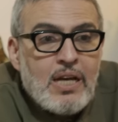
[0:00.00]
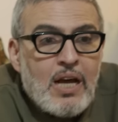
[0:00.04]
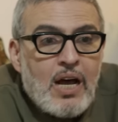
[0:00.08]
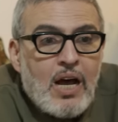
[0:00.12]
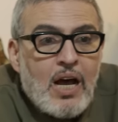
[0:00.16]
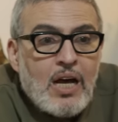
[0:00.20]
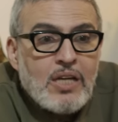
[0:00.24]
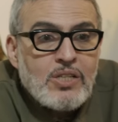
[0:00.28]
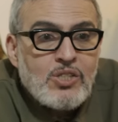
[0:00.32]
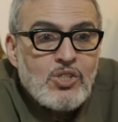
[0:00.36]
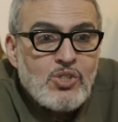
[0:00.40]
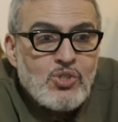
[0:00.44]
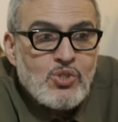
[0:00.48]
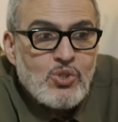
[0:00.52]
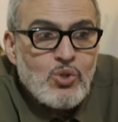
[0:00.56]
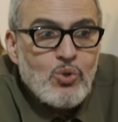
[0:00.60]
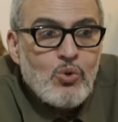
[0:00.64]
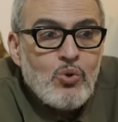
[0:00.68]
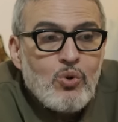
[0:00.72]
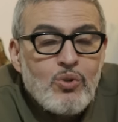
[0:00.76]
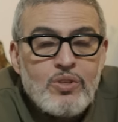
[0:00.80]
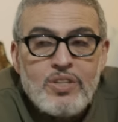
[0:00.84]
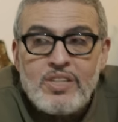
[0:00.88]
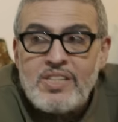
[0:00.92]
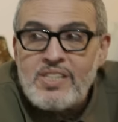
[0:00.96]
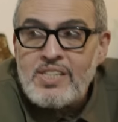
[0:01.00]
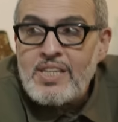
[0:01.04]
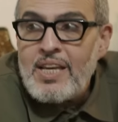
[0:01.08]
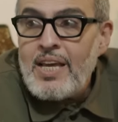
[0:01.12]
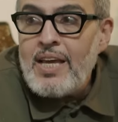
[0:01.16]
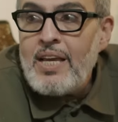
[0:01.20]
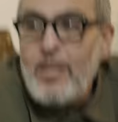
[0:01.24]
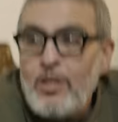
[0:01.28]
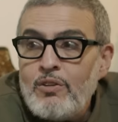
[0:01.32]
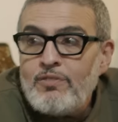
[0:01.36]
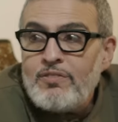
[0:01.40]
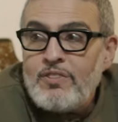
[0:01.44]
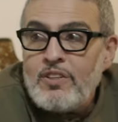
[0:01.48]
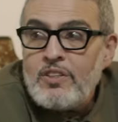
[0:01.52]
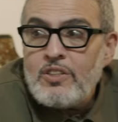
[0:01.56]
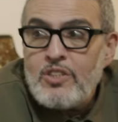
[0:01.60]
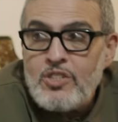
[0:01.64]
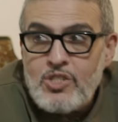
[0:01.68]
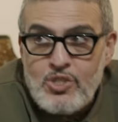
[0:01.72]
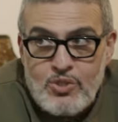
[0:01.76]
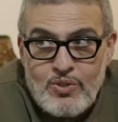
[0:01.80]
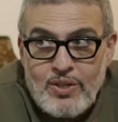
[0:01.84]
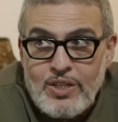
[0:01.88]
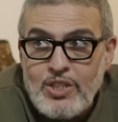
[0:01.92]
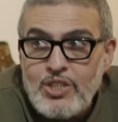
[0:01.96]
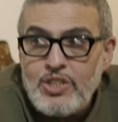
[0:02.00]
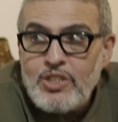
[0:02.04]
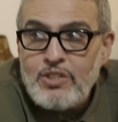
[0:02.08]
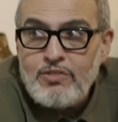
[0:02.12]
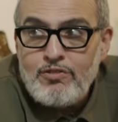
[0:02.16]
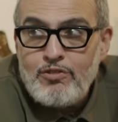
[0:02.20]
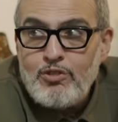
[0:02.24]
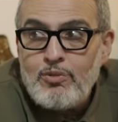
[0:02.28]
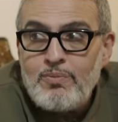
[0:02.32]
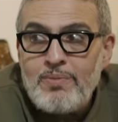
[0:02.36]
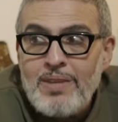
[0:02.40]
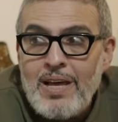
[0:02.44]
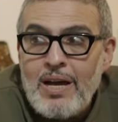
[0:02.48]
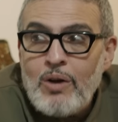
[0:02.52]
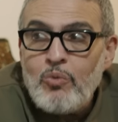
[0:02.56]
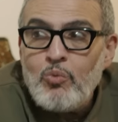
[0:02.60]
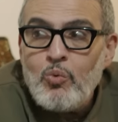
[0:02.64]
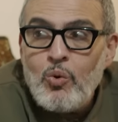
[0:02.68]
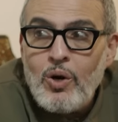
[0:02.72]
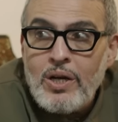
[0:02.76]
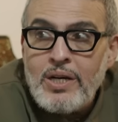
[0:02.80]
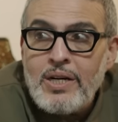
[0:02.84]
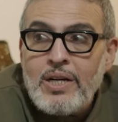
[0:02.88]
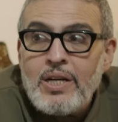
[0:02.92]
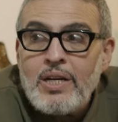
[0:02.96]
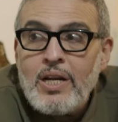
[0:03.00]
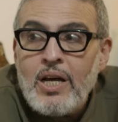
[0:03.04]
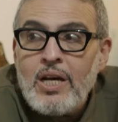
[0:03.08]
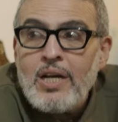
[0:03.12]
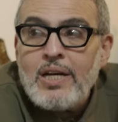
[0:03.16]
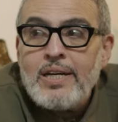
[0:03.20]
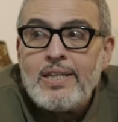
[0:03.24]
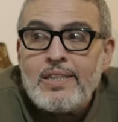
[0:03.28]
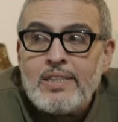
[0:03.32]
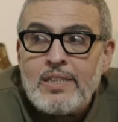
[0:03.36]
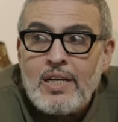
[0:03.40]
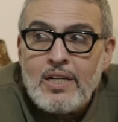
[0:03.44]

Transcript: I saw the scale of the destruction from that one night.